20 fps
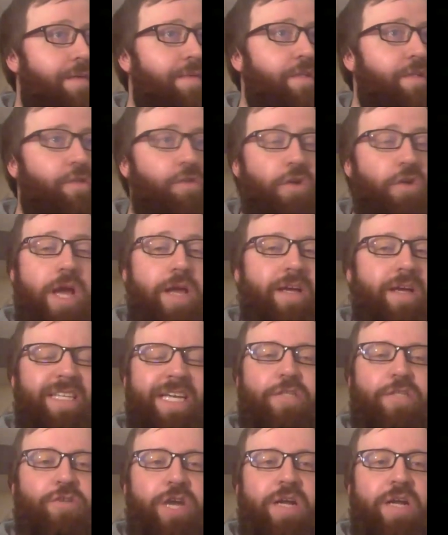I'm going to try it because
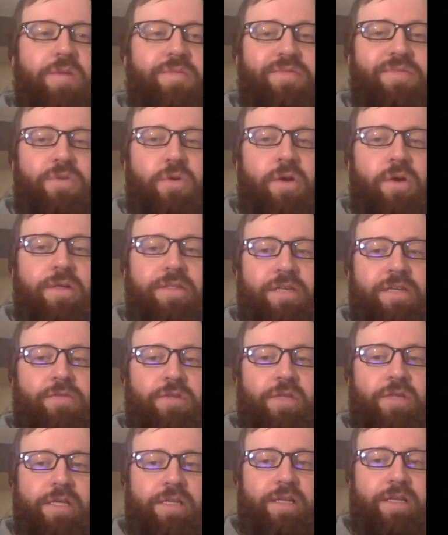I had tried it before. It didn't
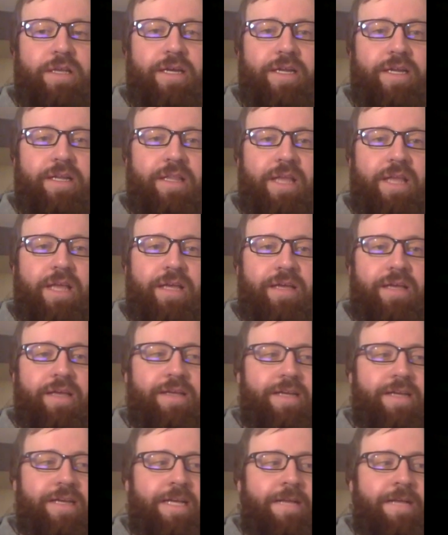really click. I didn't like it
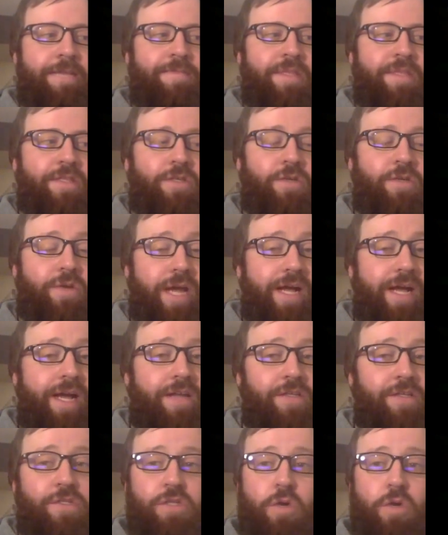dude, I
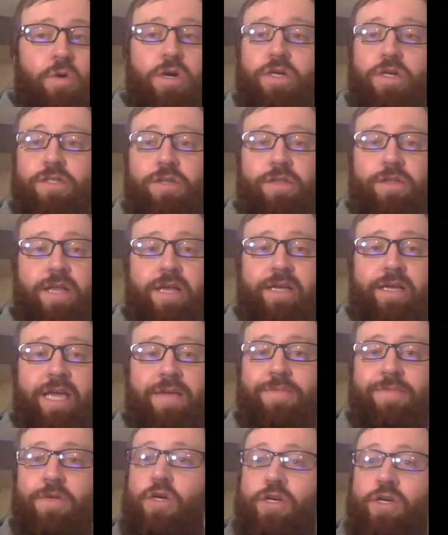got so hooked on that
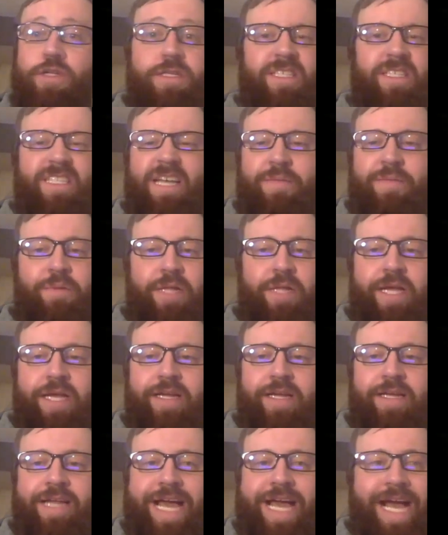game, couldn't stop
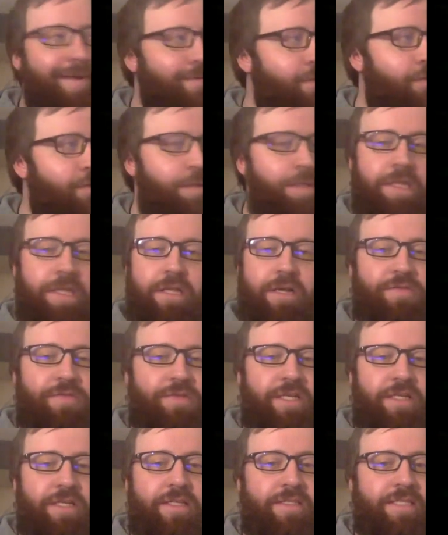playing it. Absolutely
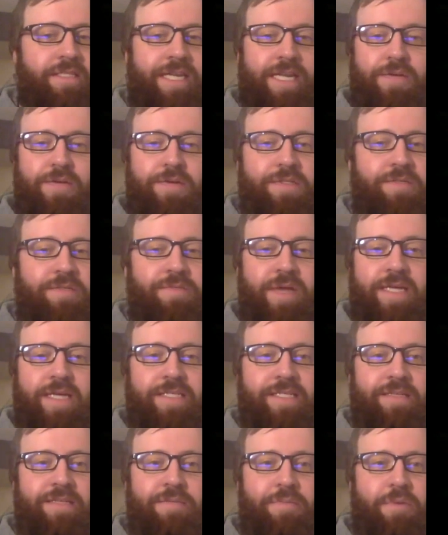loved it. The setting was
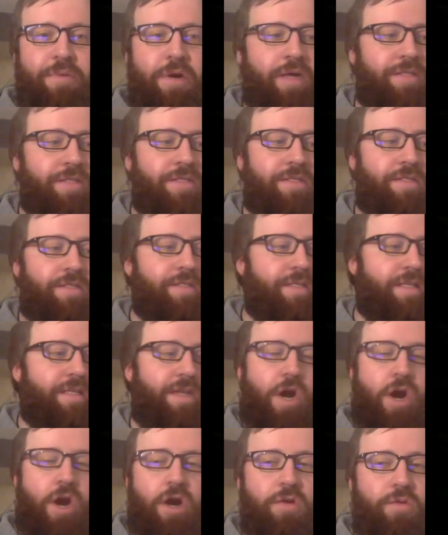amazing, the bosses and
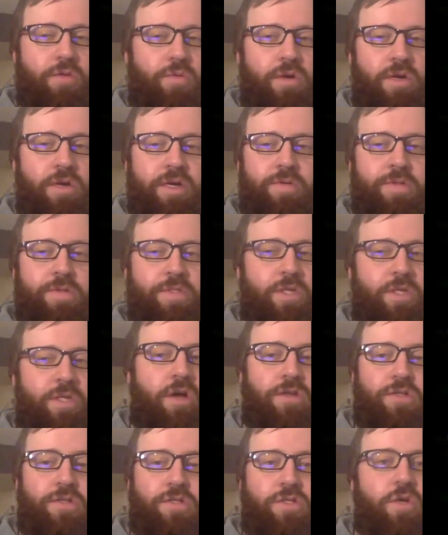the artwork, it was
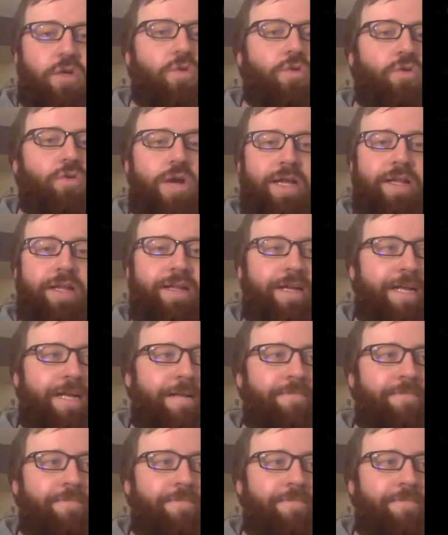all so great.